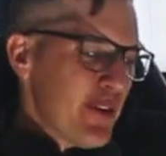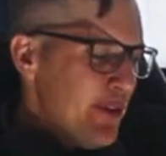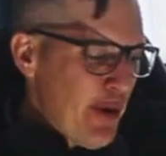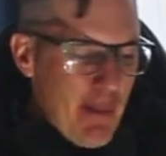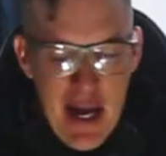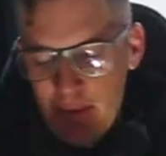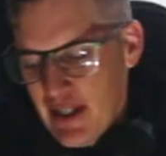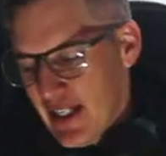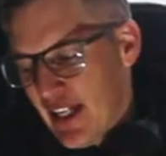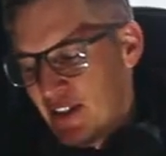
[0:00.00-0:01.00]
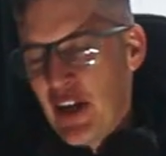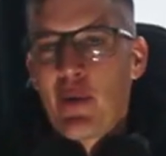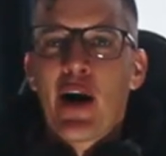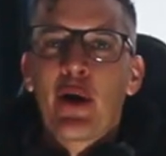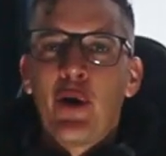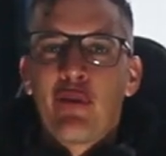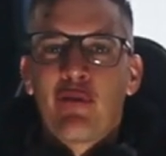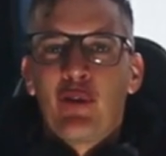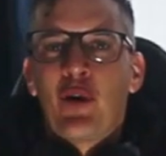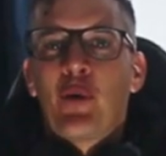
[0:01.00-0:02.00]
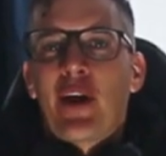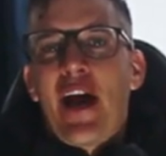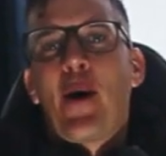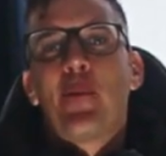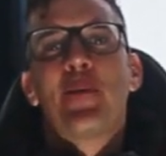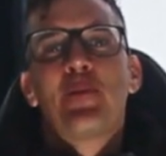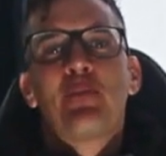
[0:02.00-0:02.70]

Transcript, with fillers: I thought maybe a deer rug on the floor would help.